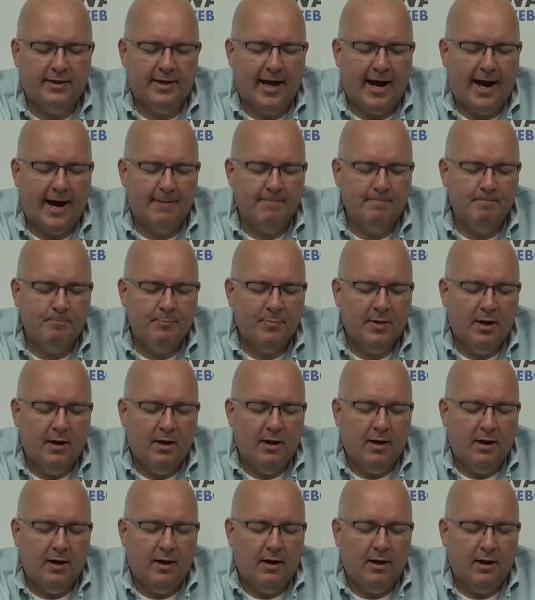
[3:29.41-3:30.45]
that.
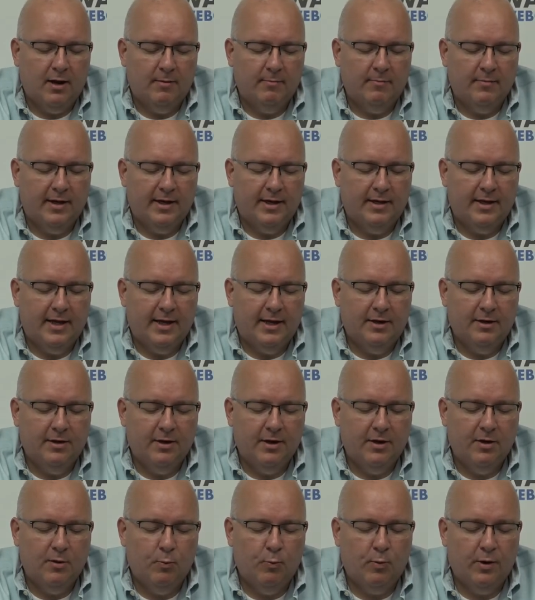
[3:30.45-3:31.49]
Um, and then
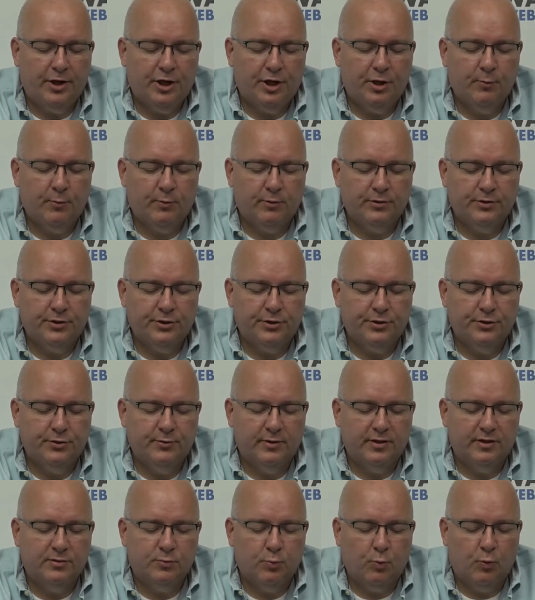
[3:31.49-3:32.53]
what you will
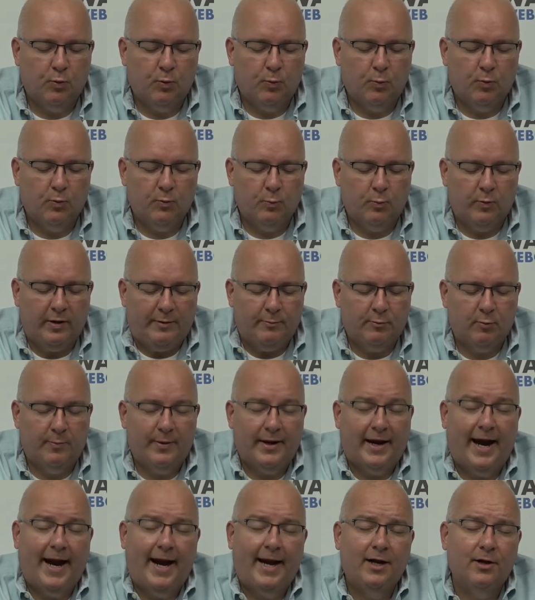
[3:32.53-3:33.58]
do is we'll, we will
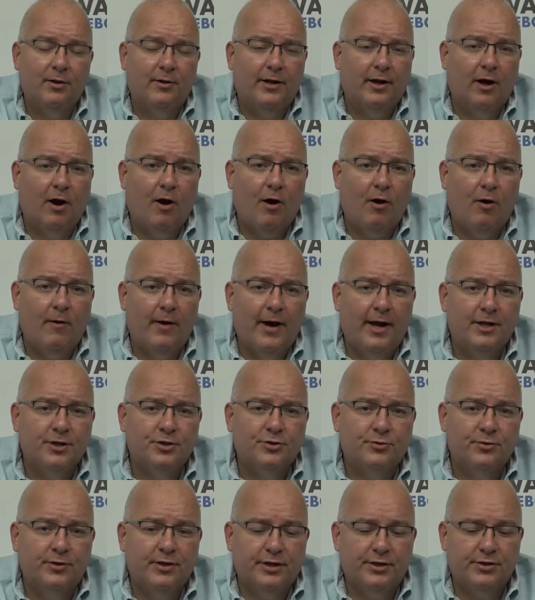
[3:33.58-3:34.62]
be handling all
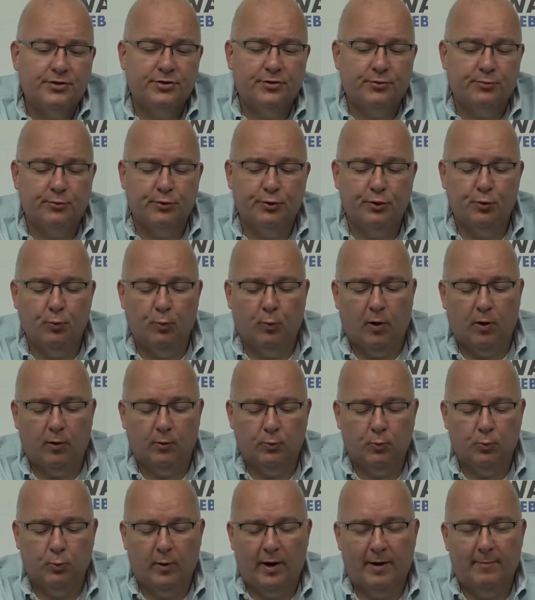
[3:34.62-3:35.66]
entries through
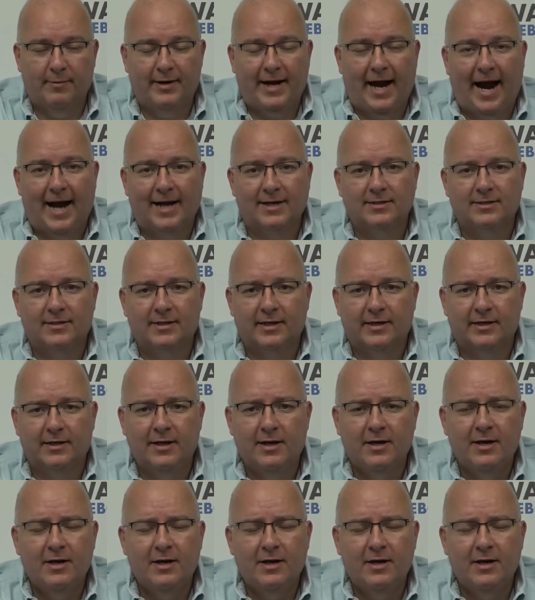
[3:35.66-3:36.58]
Walton Webcasting.